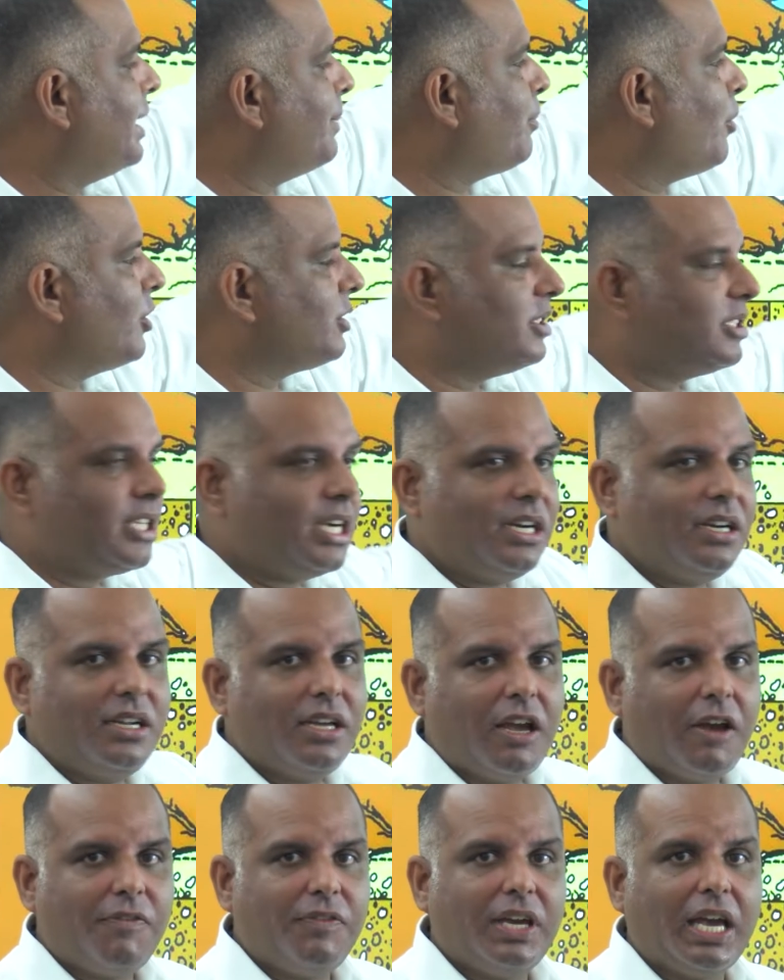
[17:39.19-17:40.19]
deposited,
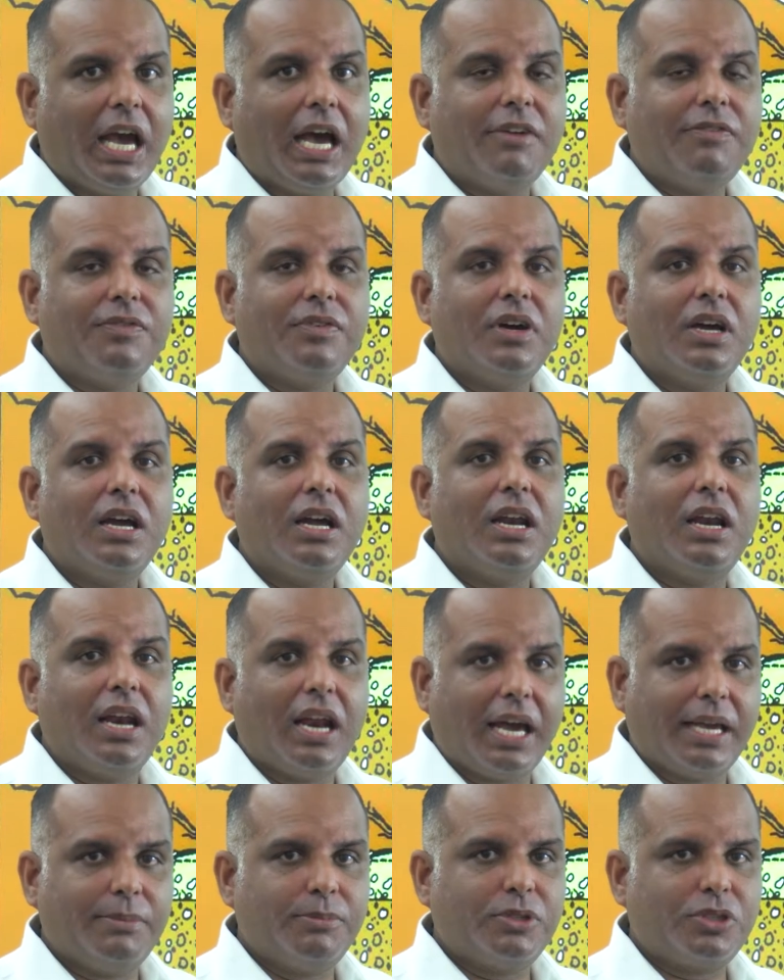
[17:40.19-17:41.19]
we have
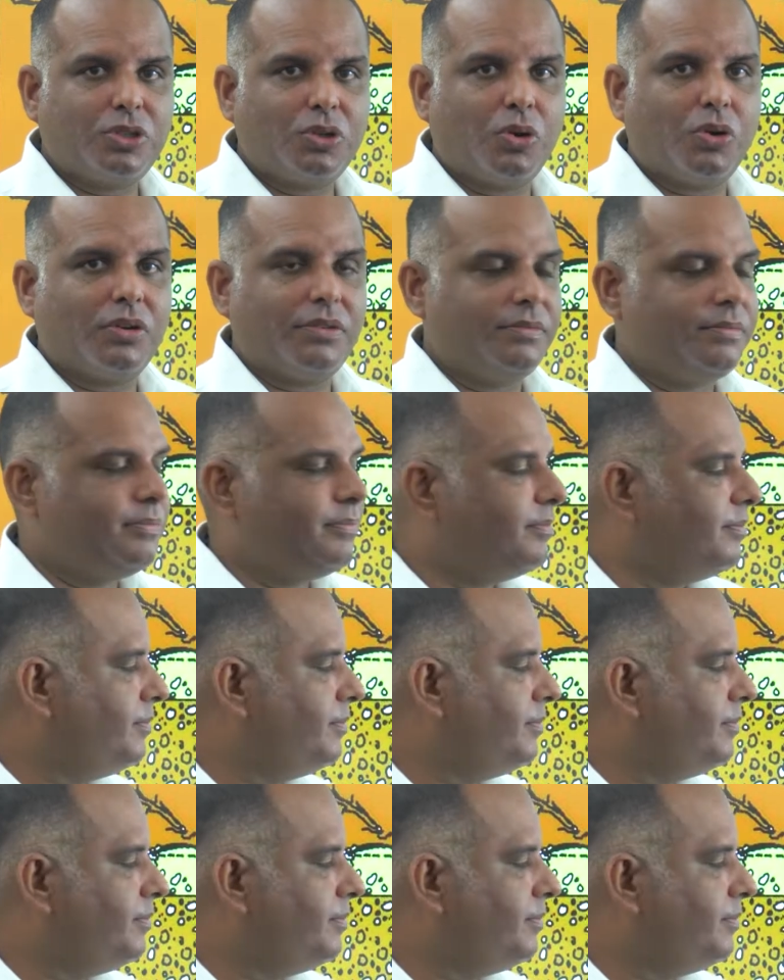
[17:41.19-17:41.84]
limestone.